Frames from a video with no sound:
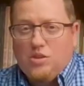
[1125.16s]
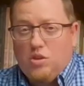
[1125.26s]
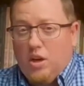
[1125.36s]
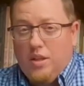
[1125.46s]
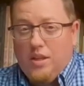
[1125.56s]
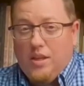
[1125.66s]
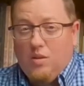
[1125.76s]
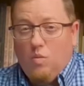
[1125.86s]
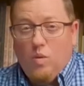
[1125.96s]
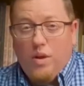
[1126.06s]

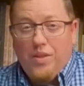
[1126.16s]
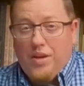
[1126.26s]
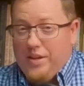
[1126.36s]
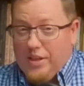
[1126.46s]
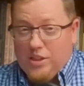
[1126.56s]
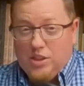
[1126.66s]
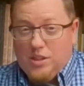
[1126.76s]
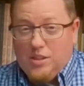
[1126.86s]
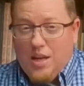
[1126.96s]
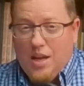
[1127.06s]
struggling with an
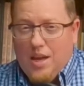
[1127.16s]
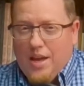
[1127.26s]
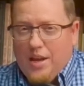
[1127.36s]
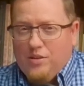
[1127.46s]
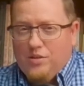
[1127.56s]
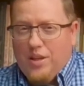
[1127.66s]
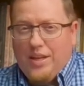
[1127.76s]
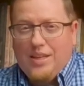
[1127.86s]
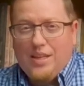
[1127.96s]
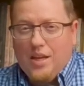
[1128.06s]
addiction and they
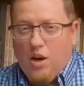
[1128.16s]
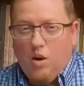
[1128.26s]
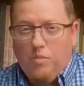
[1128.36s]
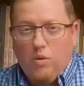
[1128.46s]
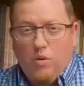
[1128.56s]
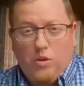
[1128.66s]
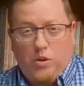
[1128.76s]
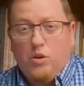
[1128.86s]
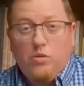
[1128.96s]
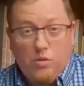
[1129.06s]
need help, or
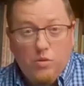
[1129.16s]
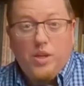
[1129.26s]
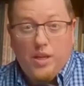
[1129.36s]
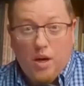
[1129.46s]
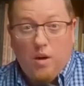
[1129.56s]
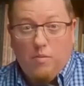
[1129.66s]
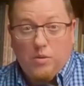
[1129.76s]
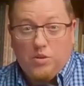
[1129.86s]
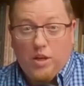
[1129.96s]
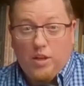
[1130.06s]
you need help with
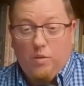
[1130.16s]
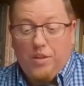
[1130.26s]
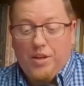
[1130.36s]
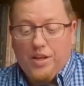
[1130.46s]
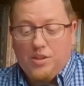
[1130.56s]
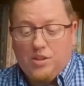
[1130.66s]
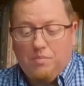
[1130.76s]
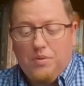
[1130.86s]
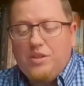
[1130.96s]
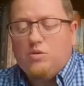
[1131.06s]
struggling with addiction,
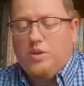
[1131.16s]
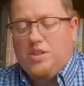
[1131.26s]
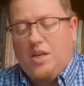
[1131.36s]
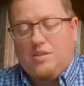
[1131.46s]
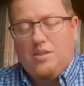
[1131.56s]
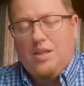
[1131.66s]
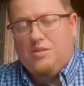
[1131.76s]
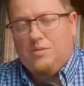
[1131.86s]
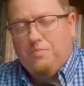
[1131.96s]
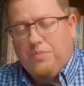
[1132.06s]
please reach out to
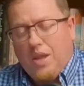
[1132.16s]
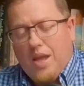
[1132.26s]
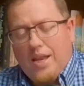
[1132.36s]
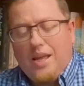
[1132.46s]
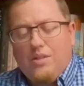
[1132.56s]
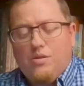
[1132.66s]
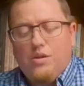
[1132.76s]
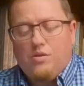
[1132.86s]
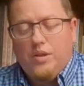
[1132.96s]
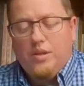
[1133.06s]
us at
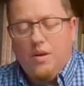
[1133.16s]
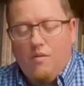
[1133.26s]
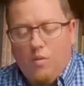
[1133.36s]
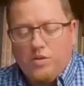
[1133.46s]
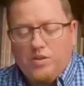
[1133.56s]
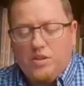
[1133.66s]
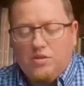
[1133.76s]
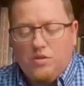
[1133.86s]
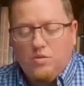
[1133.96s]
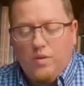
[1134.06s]

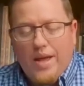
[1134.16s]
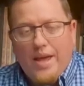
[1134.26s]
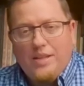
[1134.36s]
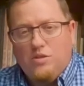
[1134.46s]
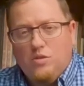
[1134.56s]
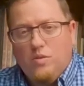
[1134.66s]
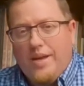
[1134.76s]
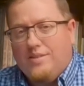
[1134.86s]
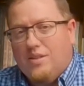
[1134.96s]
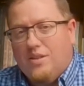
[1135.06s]

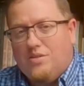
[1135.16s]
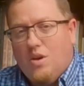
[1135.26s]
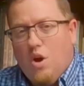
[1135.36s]
833-462-8286,